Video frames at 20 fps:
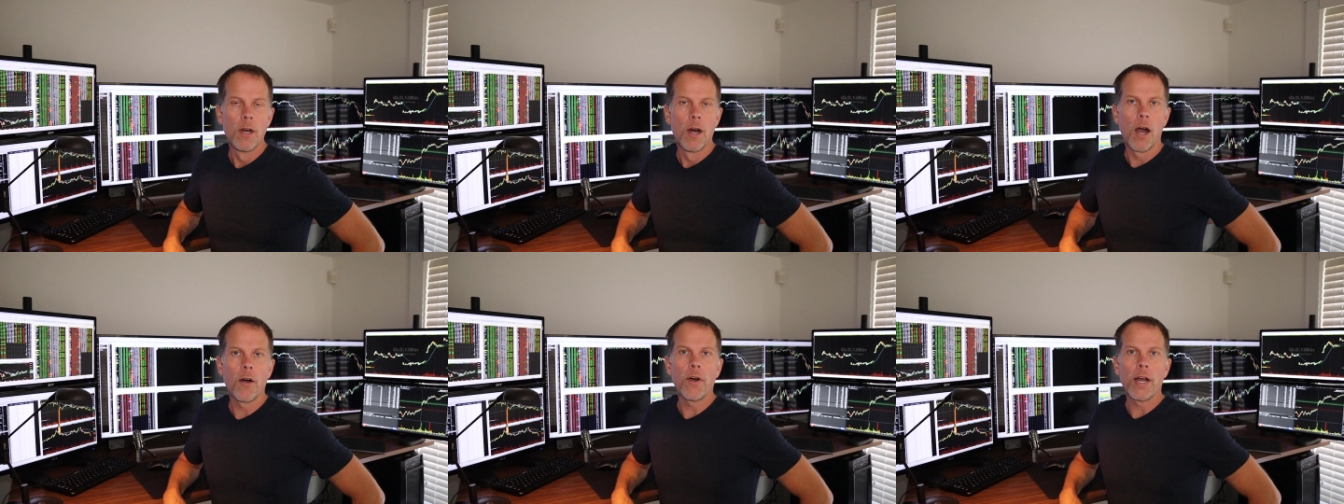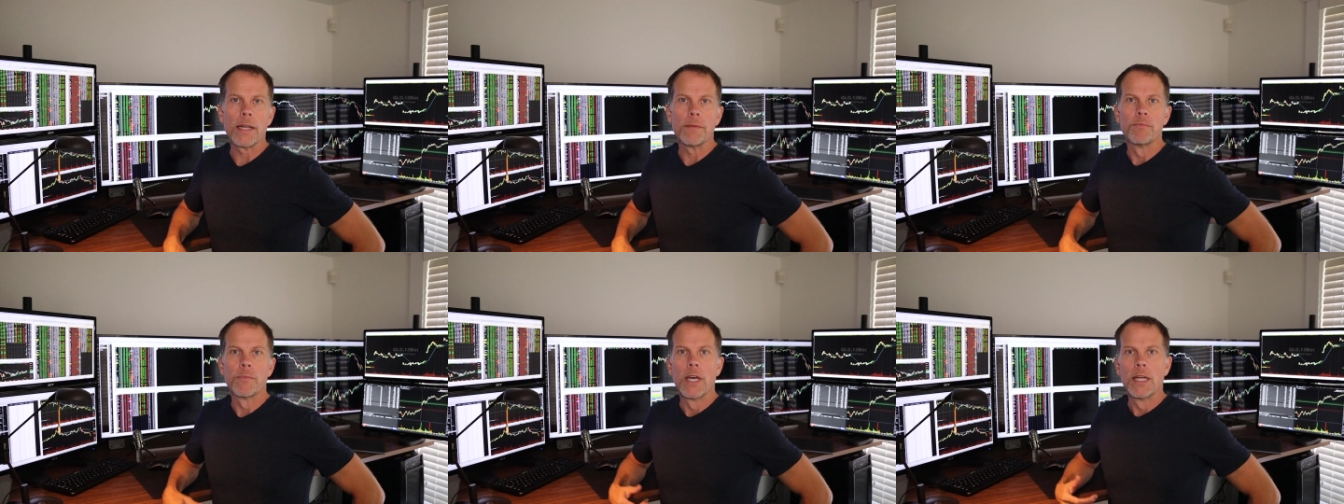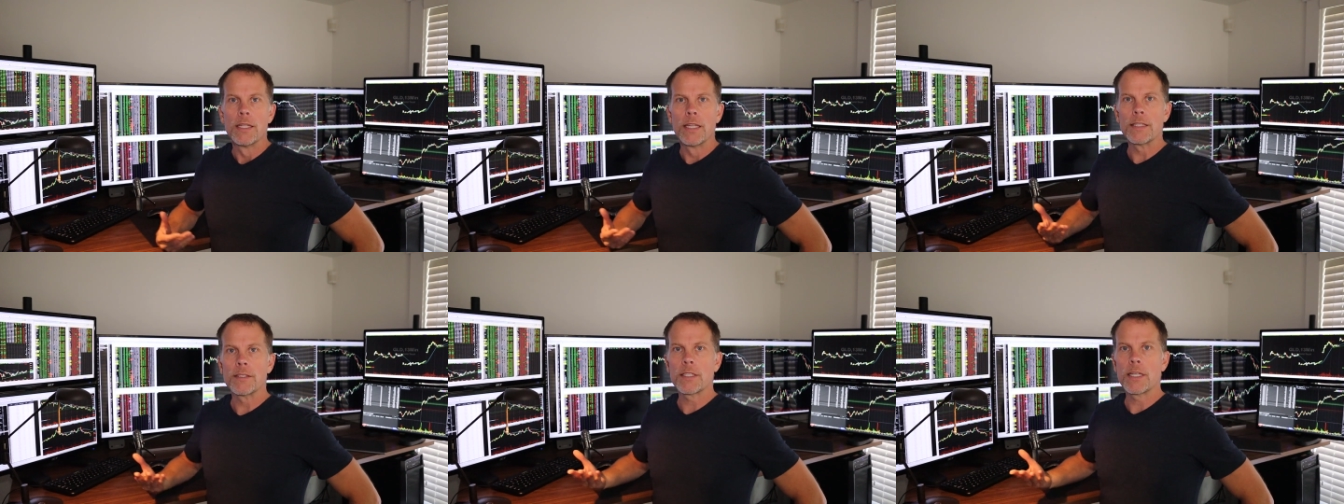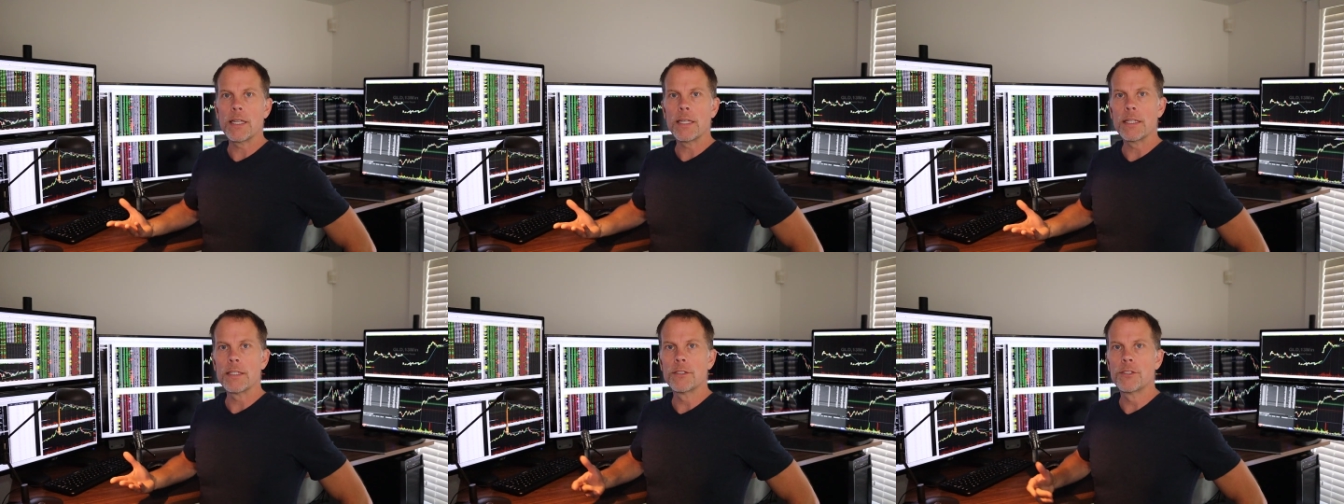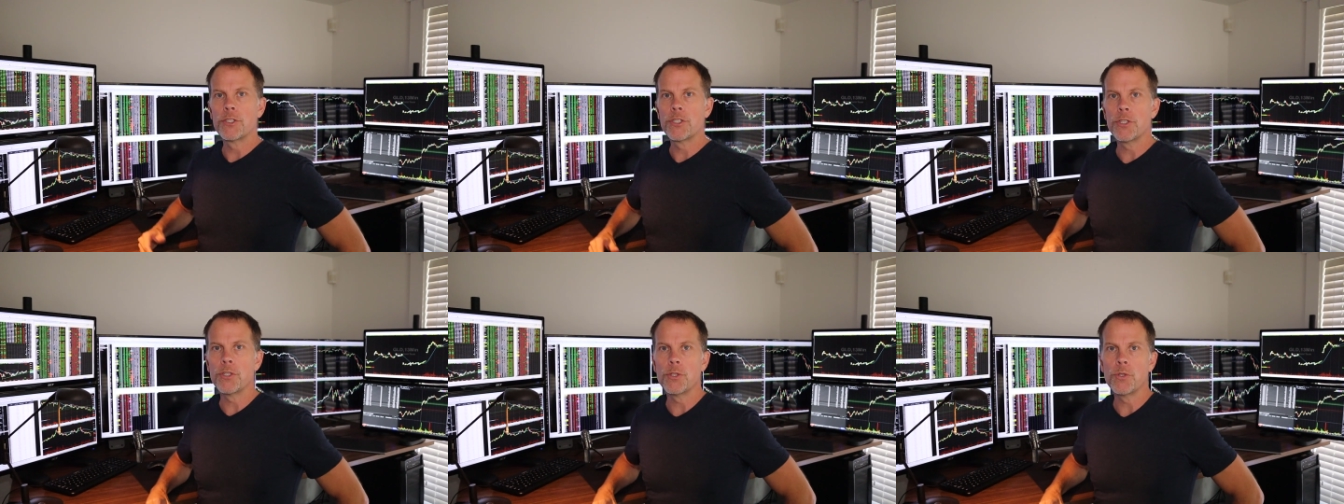Alright, let's get
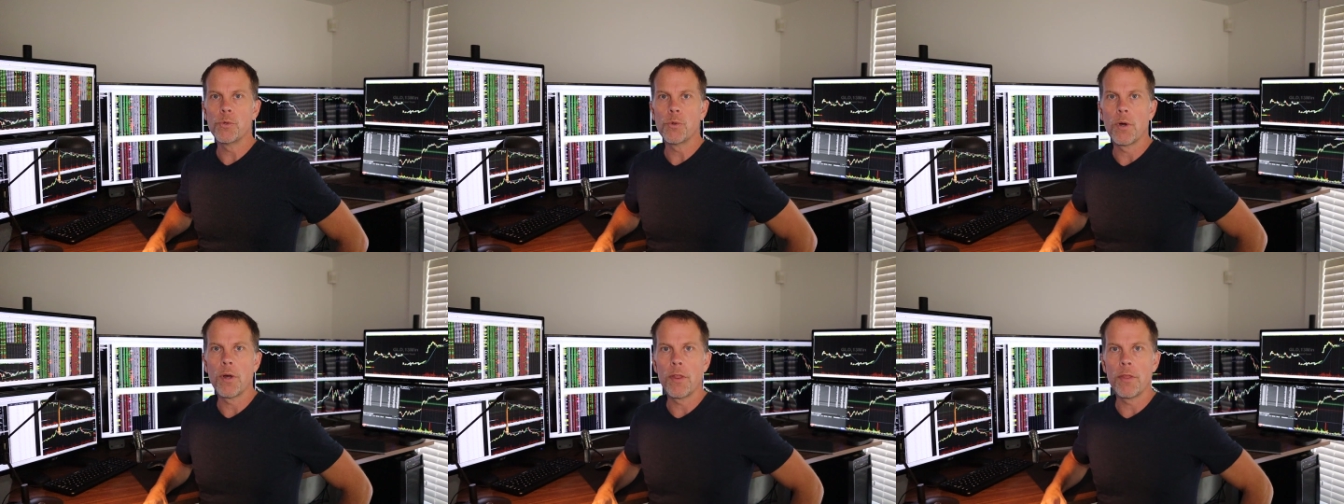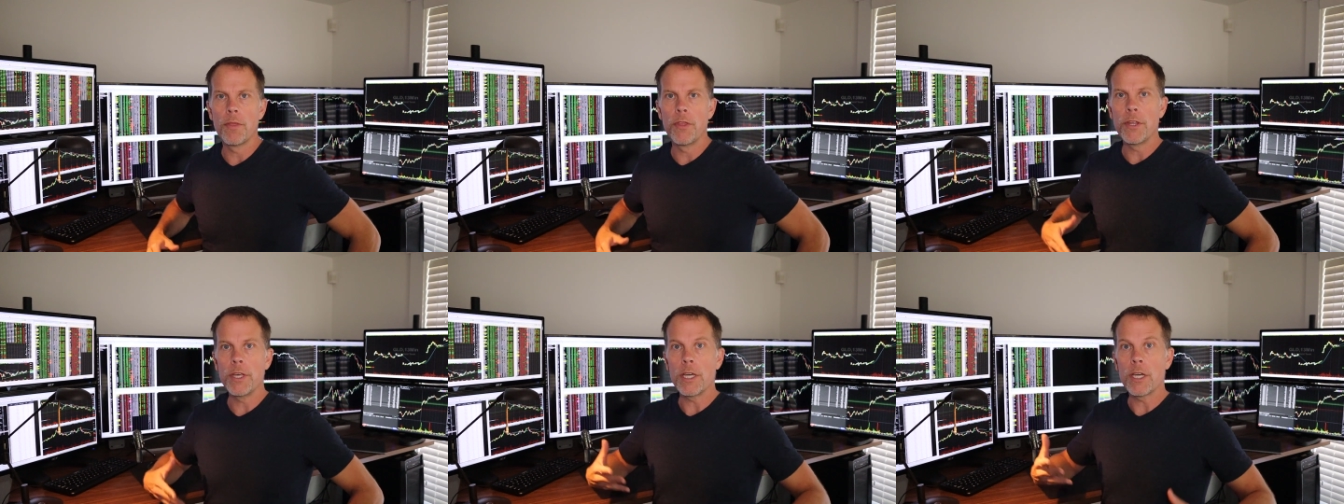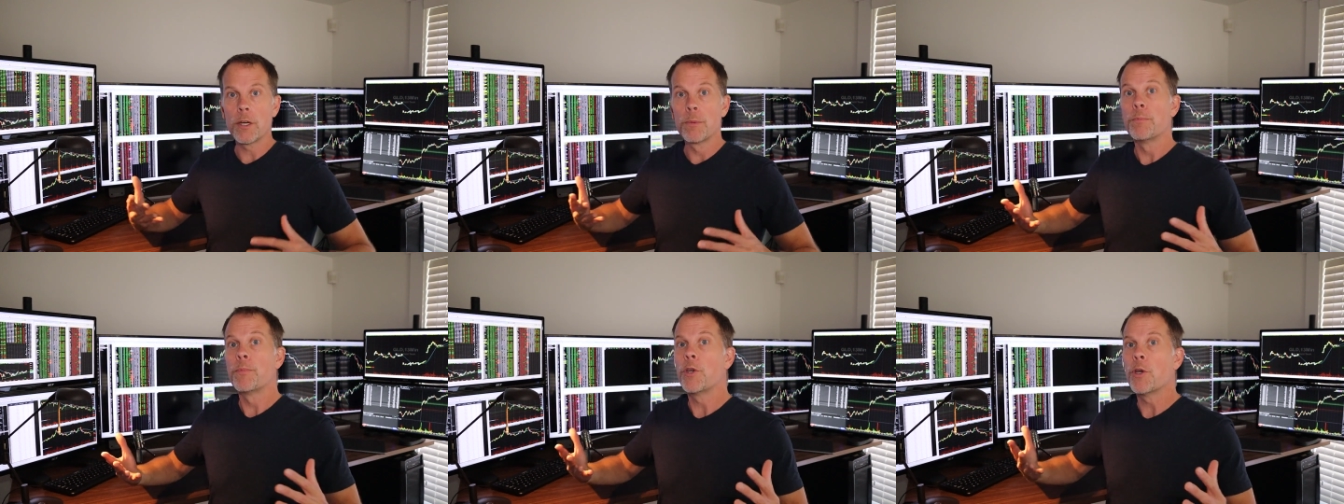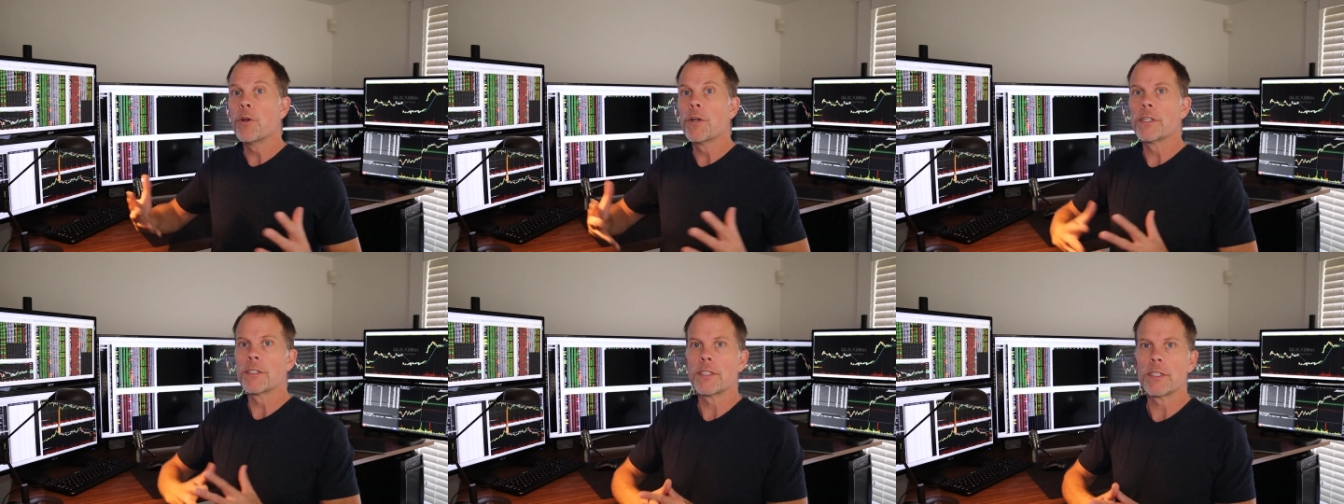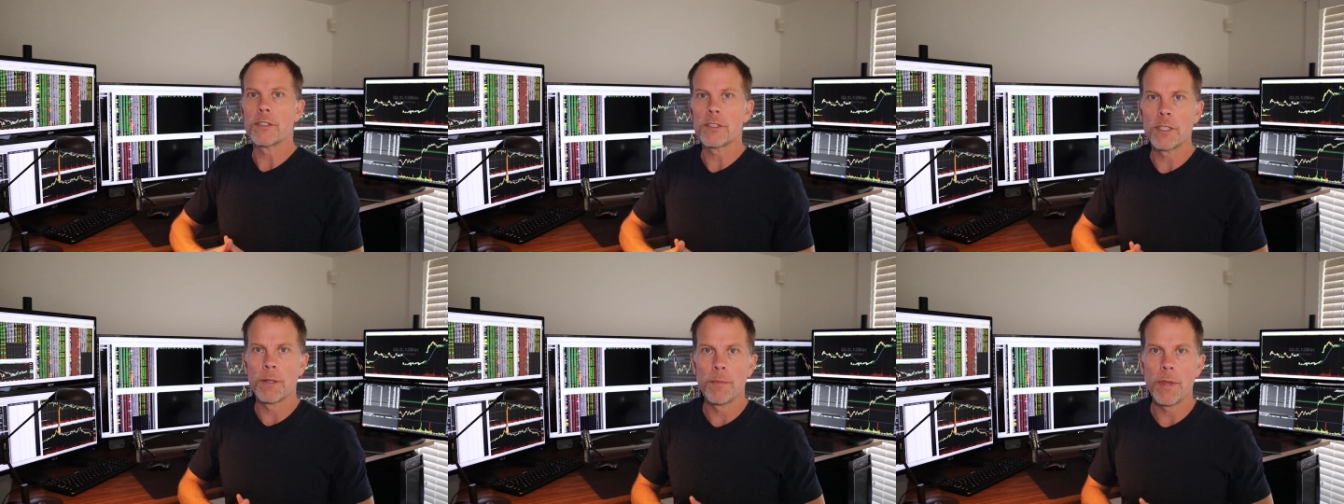into the computer
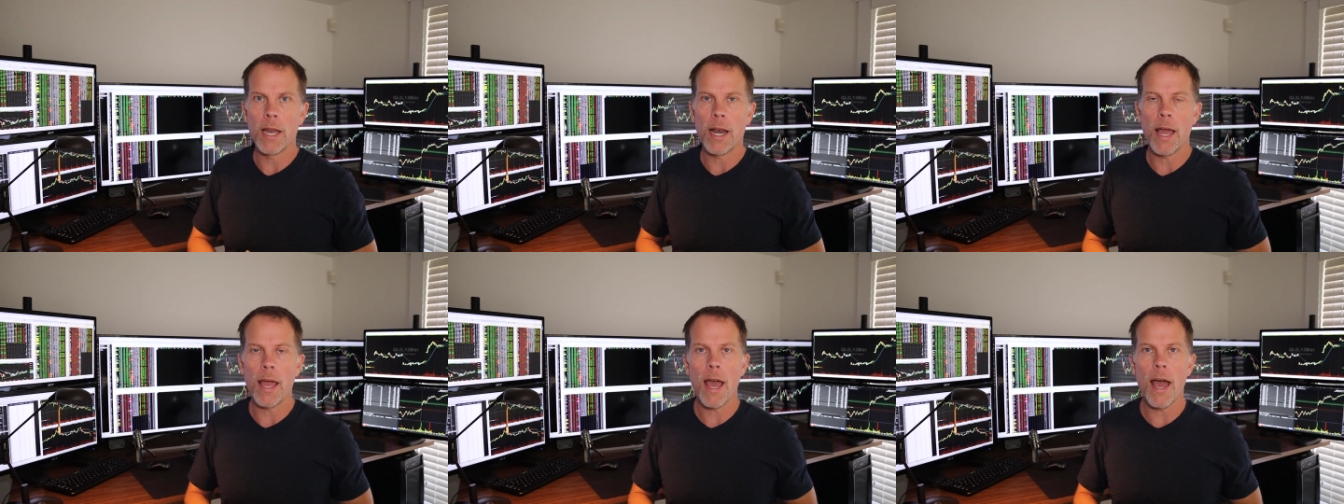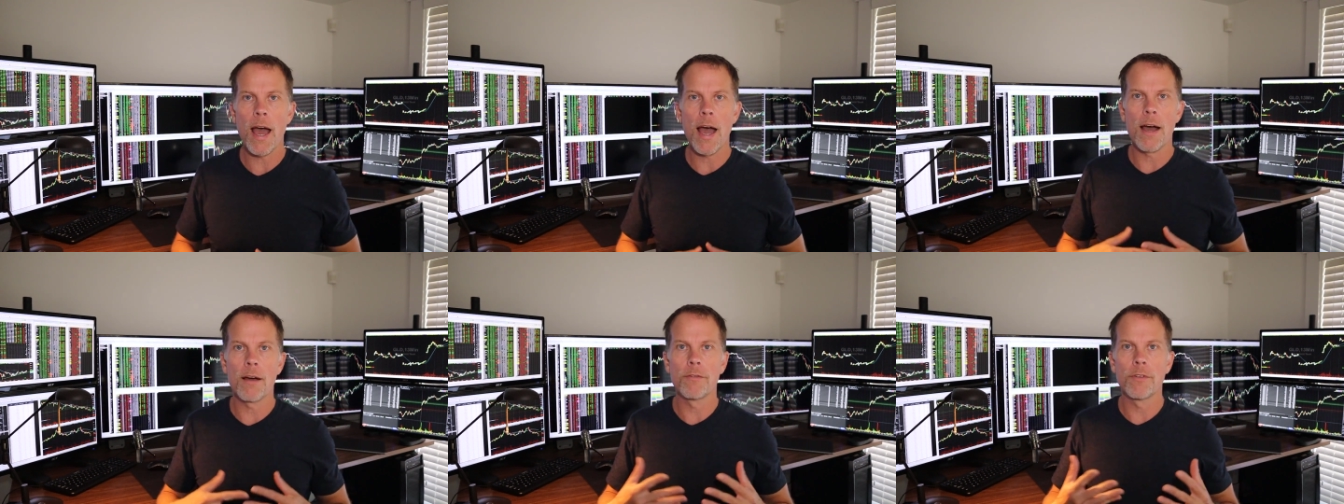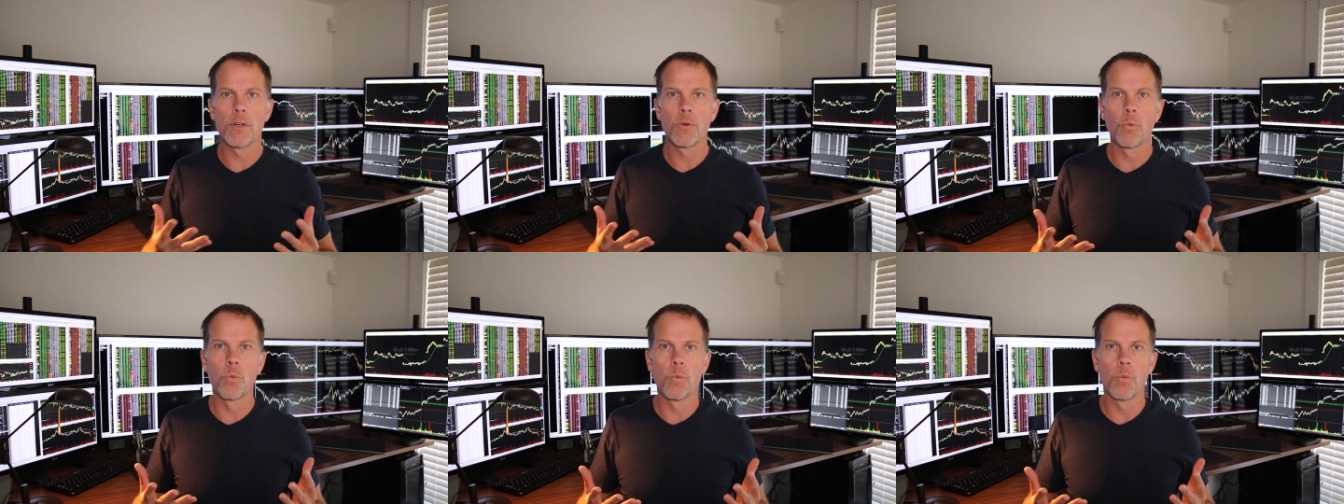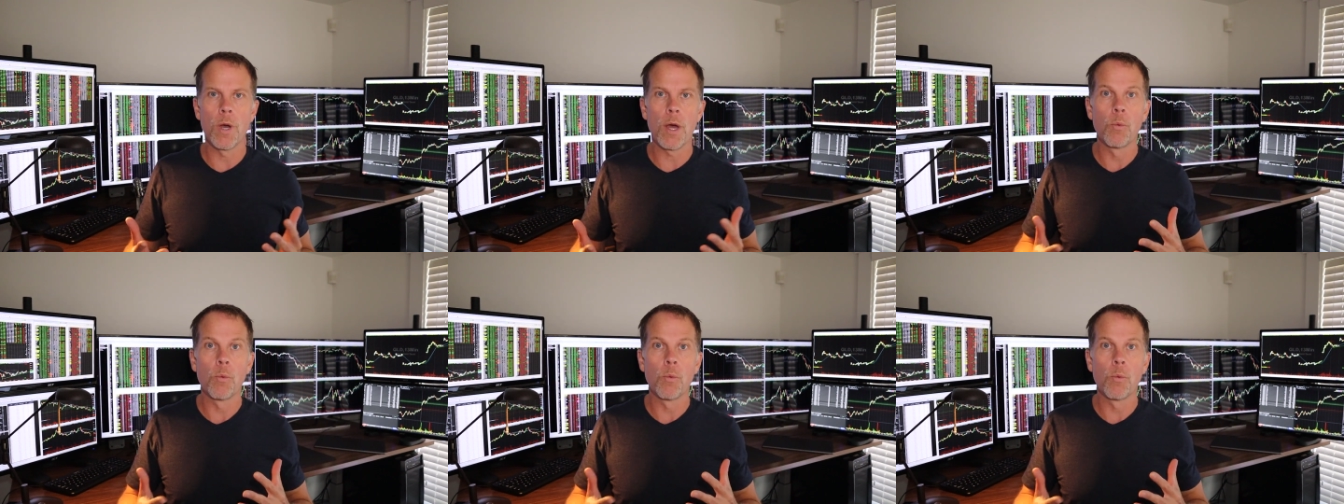system that I have and,